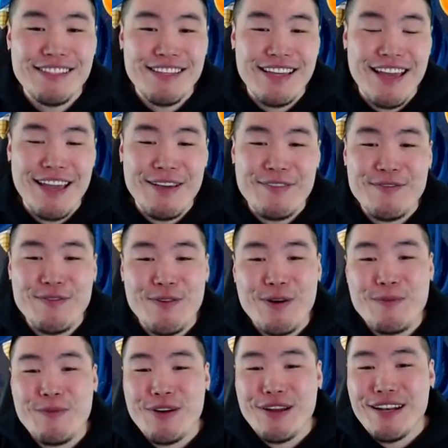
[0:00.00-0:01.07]
a
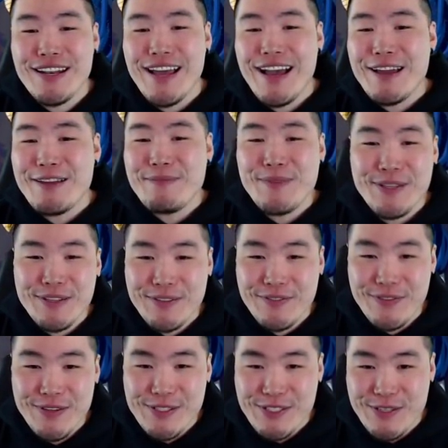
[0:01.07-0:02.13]
4.9 mil for
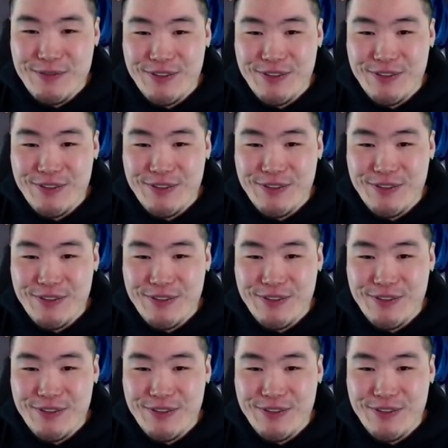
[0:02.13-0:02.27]
a super